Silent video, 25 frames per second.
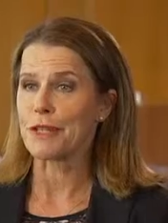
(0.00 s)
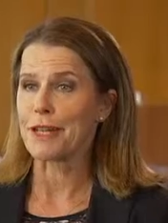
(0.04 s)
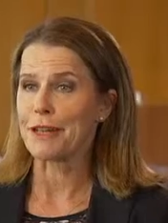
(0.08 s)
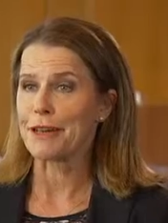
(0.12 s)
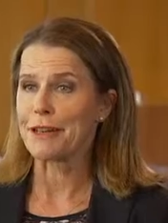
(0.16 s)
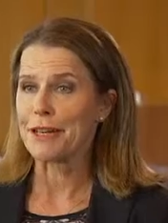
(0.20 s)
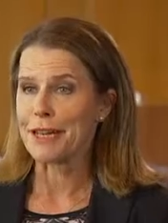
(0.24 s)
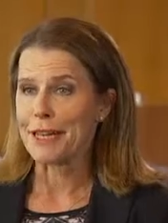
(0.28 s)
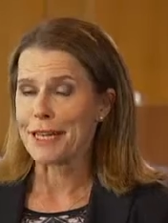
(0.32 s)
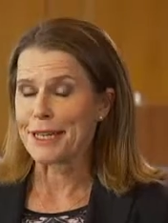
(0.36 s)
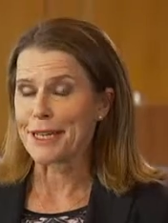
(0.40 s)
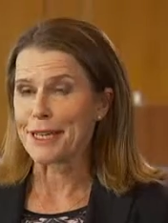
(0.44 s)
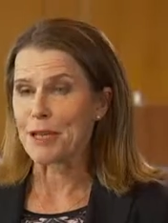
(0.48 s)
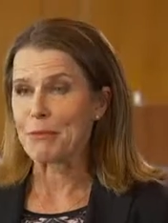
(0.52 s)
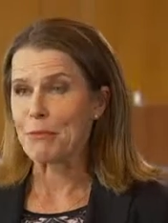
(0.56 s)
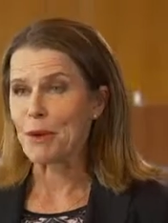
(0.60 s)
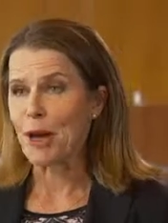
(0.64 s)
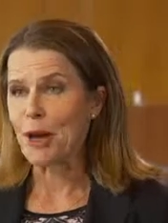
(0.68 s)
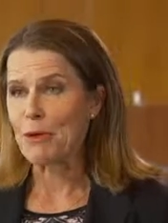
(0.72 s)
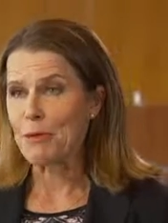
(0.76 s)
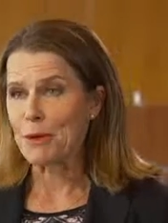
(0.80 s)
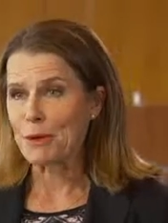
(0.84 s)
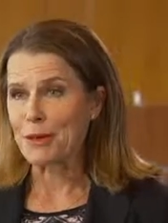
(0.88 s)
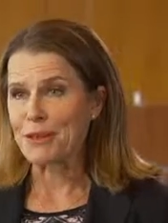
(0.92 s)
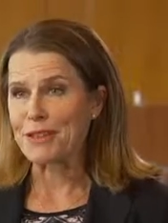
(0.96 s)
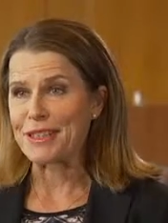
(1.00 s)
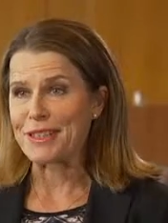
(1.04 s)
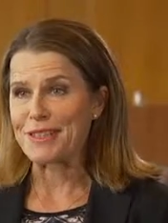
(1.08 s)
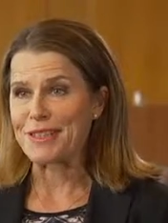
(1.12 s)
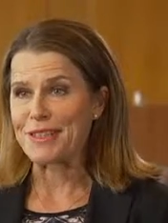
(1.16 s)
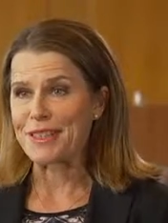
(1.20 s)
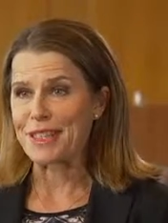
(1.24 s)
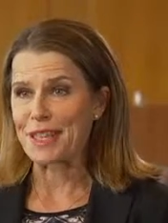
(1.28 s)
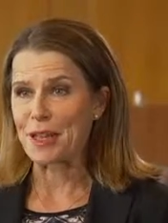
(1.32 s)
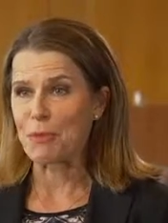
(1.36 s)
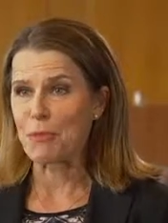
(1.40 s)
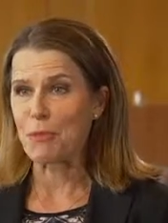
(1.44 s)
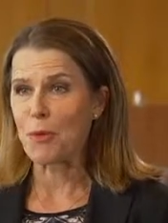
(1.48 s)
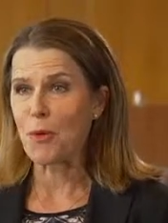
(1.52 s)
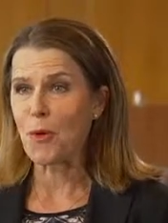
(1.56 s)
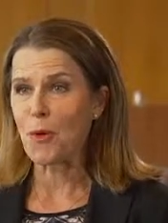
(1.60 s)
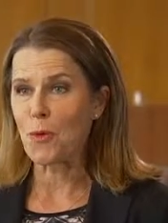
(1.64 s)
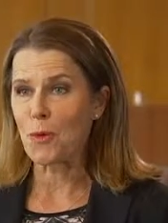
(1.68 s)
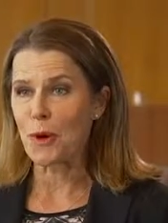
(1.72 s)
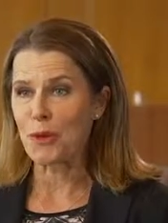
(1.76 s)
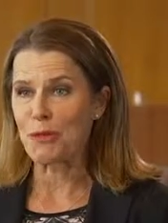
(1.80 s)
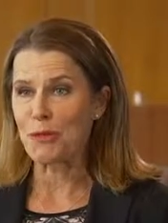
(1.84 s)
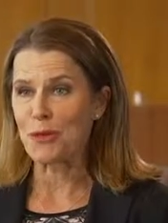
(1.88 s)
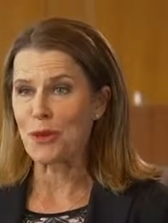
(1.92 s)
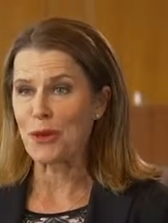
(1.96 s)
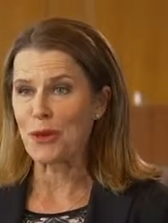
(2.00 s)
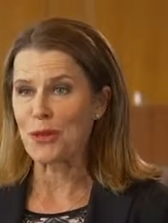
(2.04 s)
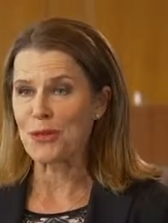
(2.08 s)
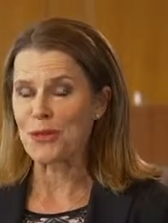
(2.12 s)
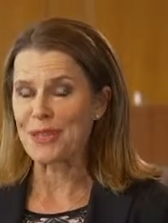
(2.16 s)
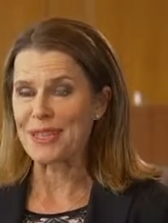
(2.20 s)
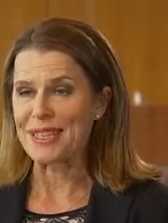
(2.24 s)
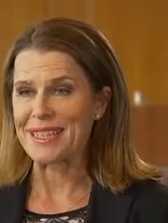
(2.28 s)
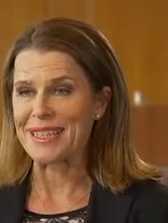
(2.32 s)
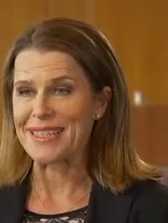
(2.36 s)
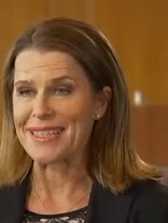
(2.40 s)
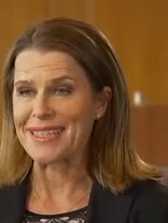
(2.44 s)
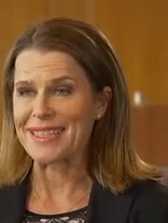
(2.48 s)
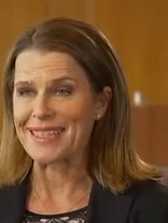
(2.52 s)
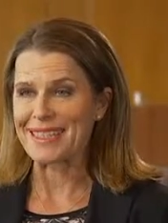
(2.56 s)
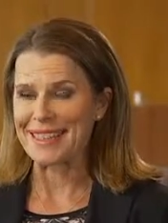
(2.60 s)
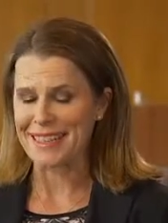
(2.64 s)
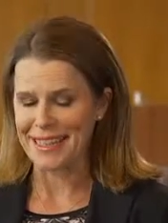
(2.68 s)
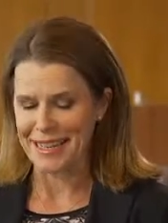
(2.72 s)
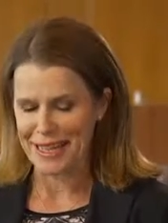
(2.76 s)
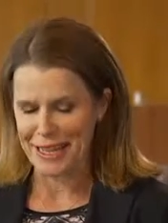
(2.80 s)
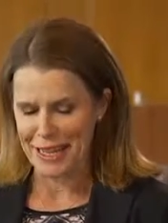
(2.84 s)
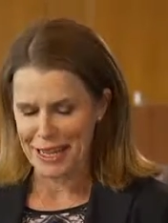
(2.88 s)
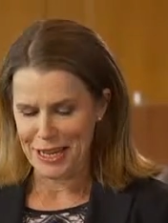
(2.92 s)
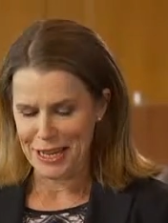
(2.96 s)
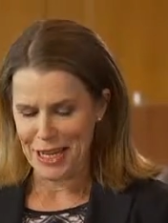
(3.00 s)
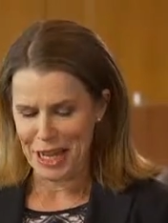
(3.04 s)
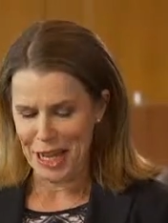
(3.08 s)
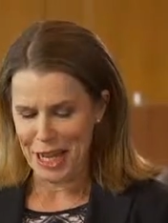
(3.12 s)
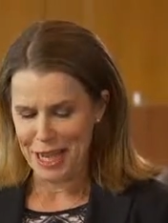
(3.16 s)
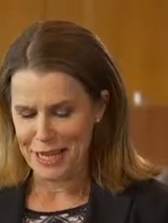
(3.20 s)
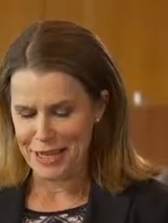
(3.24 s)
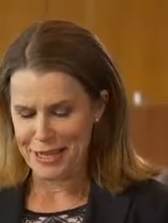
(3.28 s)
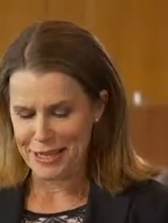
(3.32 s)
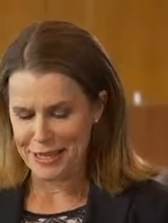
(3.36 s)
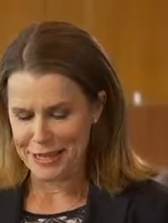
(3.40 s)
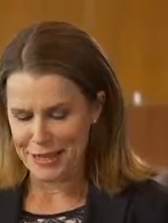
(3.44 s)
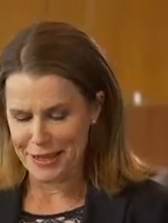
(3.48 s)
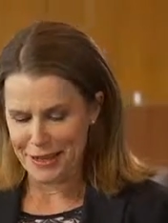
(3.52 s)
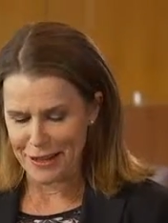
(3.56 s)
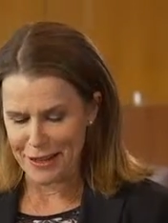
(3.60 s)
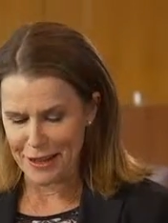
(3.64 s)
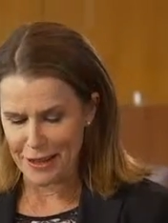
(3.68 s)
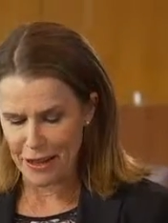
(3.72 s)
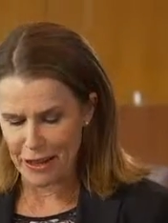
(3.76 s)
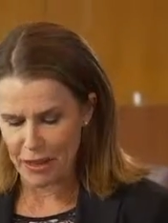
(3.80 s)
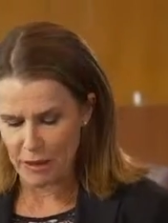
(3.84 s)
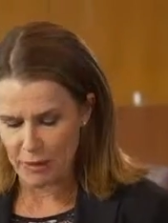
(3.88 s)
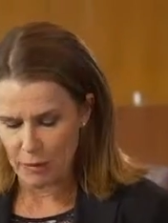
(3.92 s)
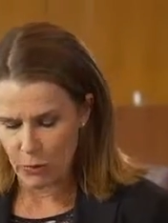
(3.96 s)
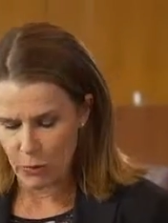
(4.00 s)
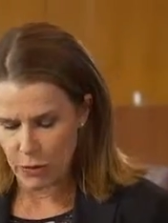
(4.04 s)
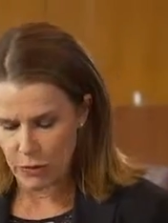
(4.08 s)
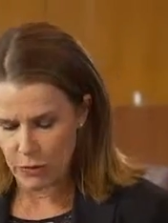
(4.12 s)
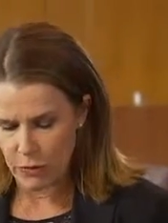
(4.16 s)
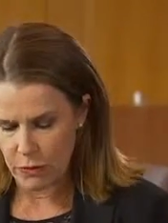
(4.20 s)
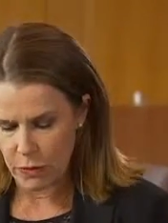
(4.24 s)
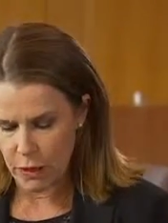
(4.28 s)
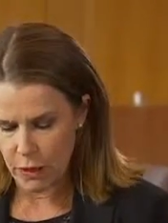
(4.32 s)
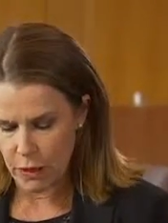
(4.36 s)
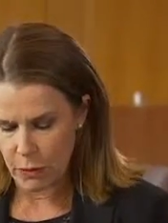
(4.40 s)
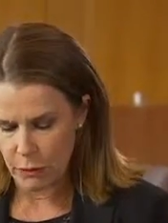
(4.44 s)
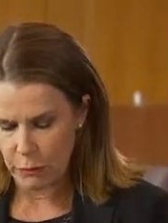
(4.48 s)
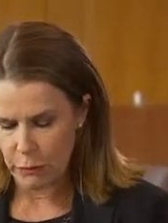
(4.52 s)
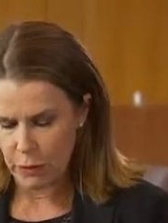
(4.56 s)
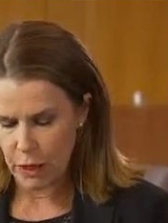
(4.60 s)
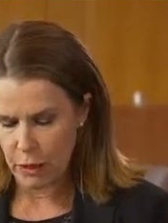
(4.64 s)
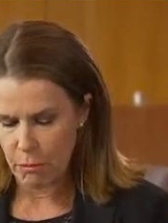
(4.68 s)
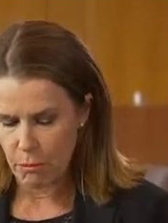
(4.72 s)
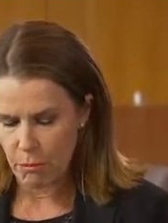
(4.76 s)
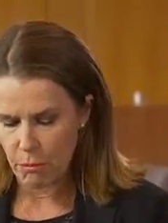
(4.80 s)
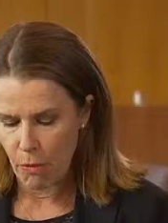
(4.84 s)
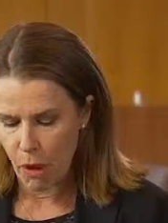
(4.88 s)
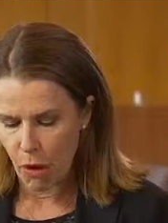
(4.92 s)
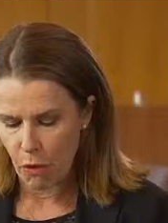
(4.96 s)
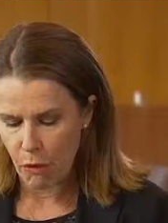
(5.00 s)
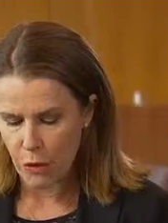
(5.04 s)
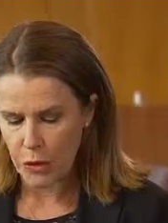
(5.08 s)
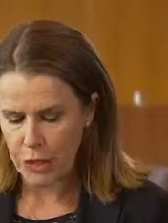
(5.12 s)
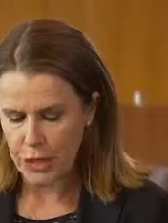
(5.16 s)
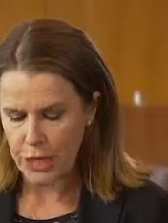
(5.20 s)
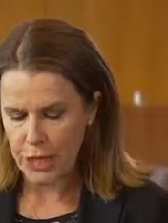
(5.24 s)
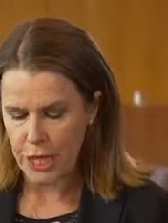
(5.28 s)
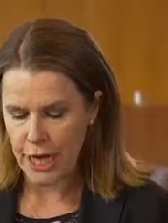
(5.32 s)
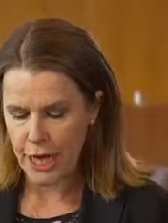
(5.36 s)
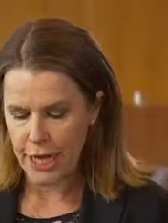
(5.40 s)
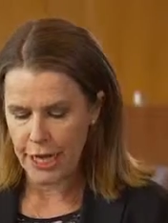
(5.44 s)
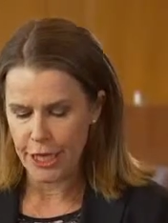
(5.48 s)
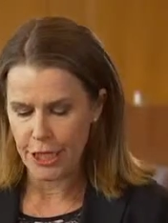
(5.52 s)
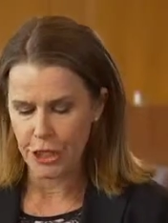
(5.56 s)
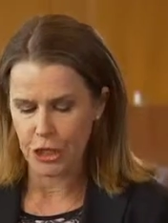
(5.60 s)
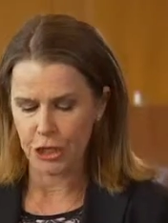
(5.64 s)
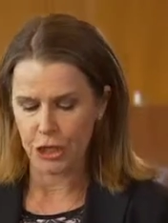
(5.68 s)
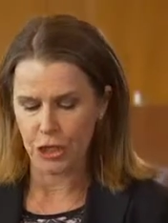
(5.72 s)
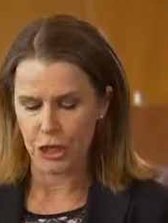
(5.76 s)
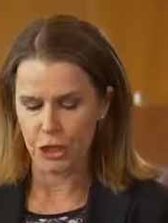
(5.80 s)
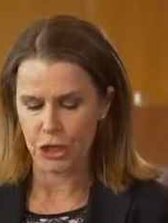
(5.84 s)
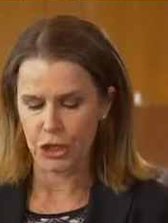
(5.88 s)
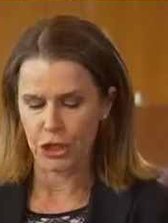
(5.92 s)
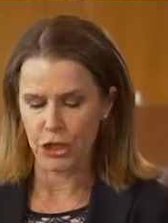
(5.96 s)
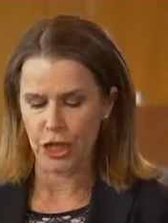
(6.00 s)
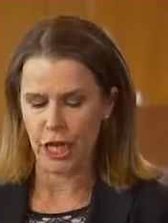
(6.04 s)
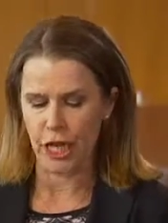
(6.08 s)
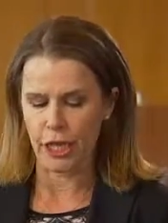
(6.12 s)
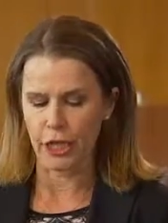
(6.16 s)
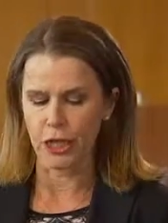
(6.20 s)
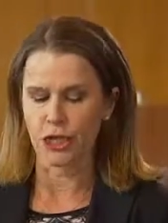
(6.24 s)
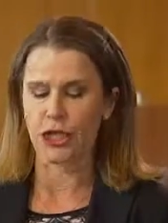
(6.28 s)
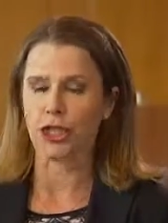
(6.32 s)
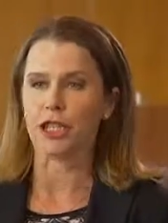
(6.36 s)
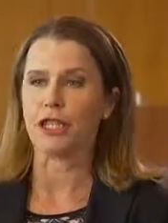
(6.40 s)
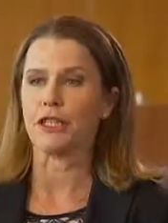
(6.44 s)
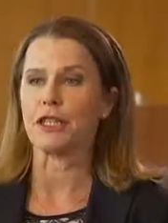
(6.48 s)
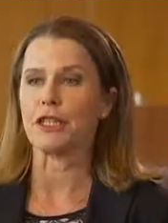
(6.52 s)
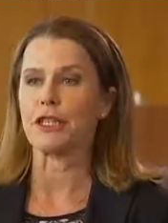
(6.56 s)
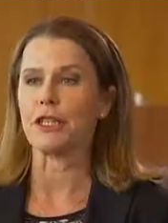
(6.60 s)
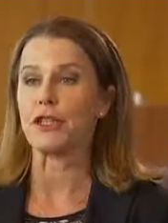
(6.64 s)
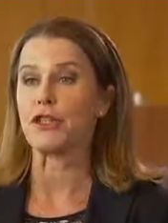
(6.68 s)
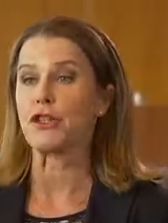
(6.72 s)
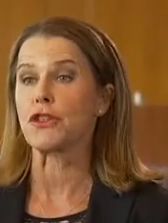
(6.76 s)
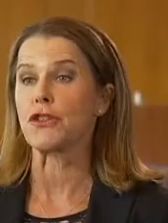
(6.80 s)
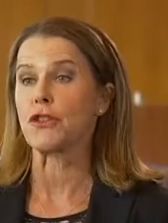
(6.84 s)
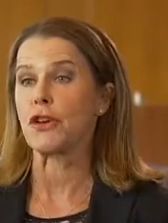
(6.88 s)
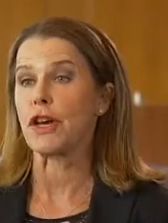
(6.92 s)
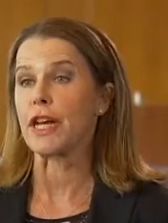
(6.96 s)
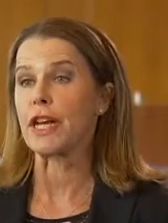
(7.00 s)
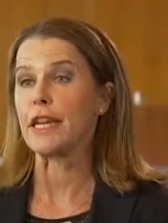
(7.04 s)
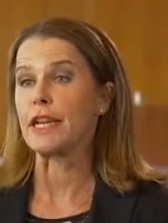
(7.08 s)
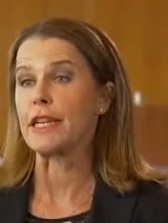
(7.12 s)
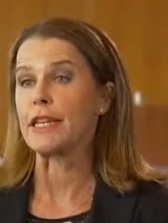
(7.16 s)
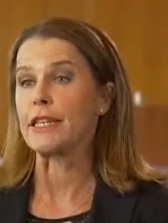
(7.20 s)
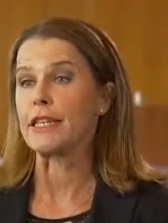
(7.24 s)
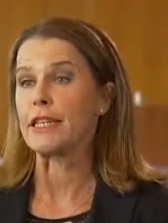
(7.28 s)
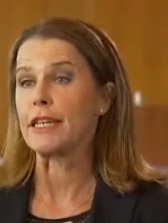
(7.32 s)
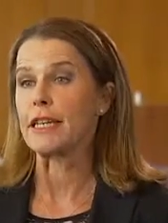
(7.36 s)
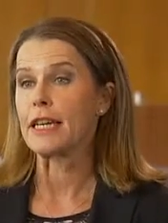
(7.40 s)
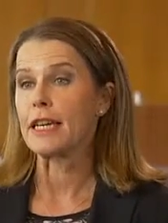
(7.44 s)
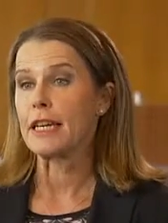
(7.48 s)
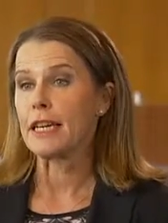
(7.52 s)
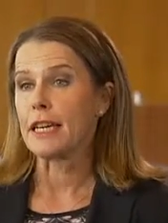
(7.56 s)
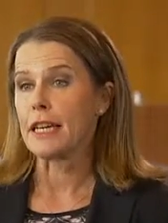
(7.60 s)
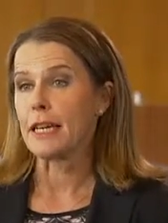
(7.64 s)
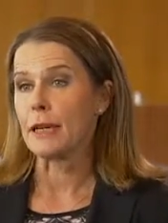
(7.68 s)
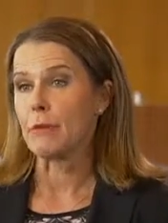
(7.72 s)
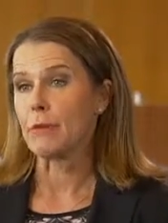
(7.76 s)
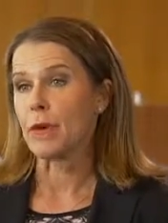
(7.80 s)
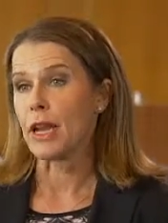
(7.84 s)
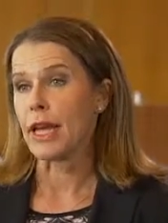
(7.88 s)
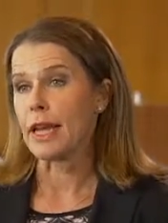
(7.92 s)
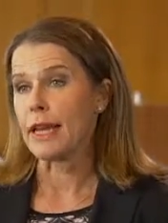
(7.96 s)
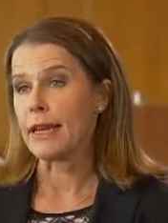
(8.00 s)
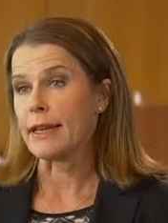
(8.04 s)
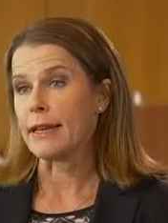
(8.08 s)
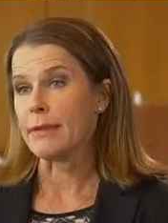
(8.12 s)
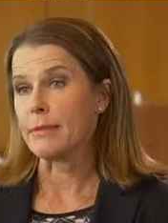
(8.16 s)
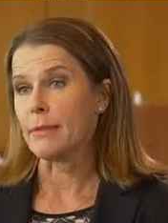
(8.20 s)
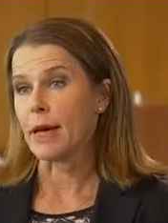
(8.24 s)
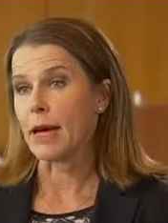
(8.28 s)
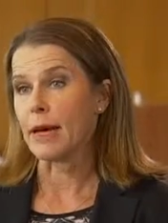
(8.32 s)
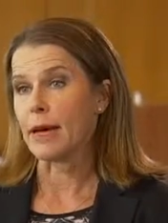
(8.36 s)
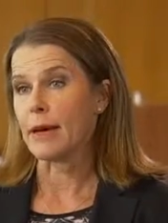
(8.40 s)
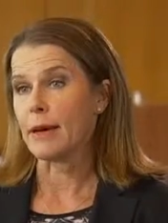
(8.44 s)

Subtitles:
Now, at the moment in Singapore, we've got this case with Philip Morris Asia challenging the Australian plain